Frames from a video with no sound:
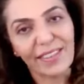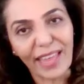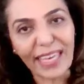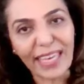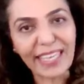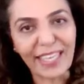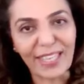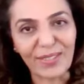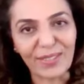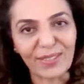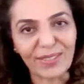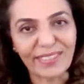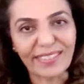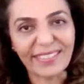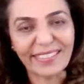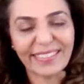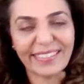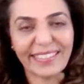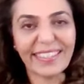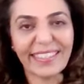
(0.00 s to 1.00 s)
Thank you
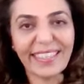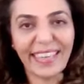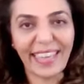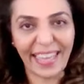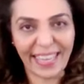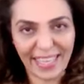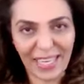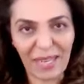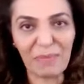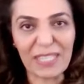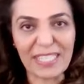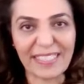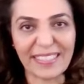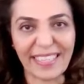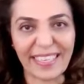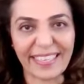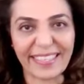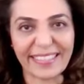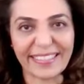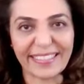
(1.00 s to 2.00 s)
and
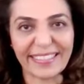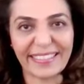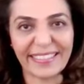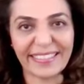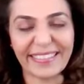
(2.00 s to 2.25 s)
namaste.